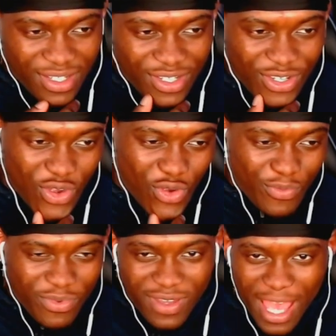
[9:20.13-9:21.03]
Nope,
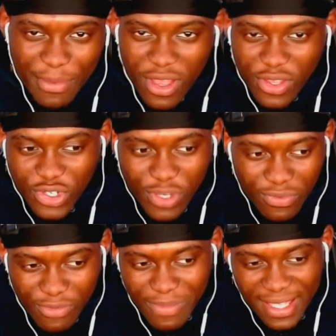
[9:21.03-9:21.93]
I'm going shopping
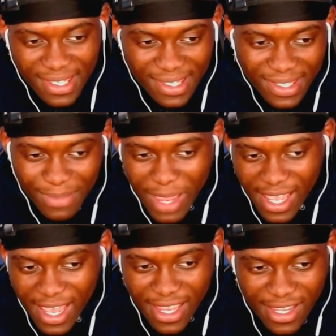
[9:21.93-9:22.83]
with my sisters, my
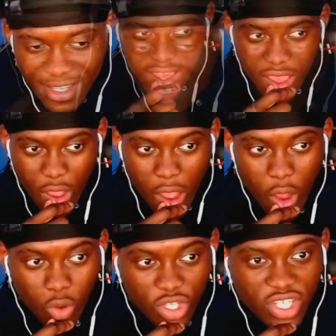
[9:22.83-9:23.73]
guy.
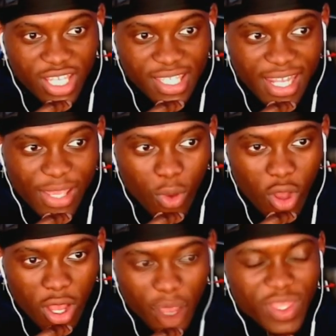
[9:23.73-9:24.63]
Oh, just yesterday,
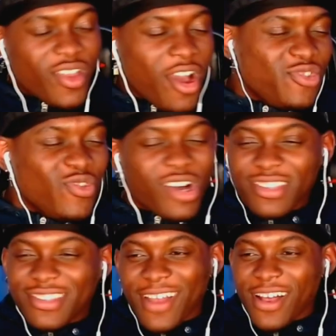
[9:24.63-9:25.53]
what? No, you can't
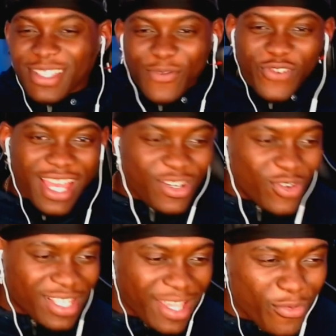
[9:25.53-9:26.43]
start something,
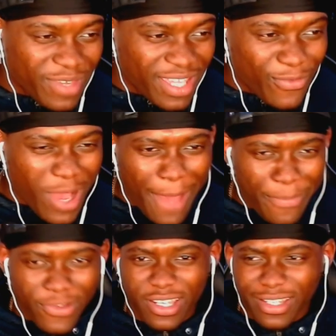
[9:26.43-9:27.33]
cannot tell me. What
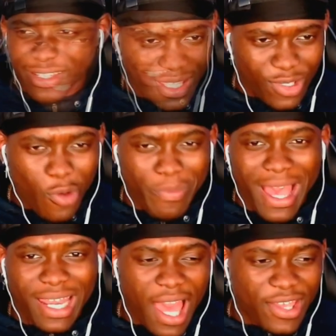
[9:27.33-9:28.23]
happened? You're a
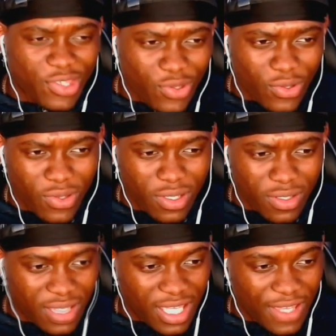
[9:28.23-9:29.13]
bad liar, too.
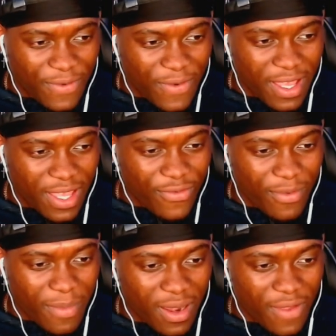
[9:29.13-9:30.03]
He thought a girl
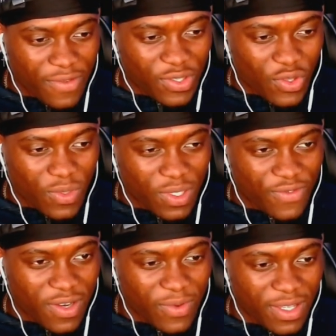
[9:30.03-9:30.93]
from my another school was
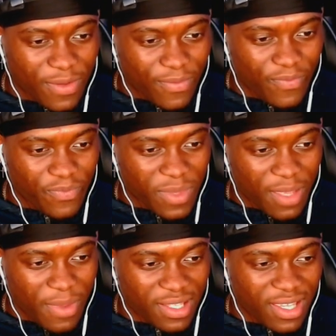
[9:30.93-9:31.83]
following him.
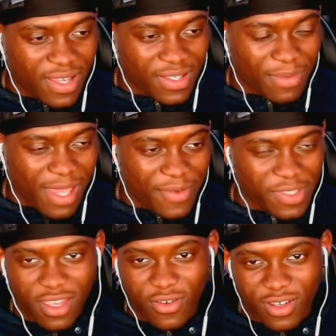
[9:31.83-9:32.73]
But it turned out to be
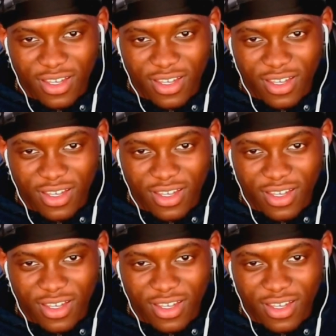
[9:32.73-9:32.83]
Abazawa.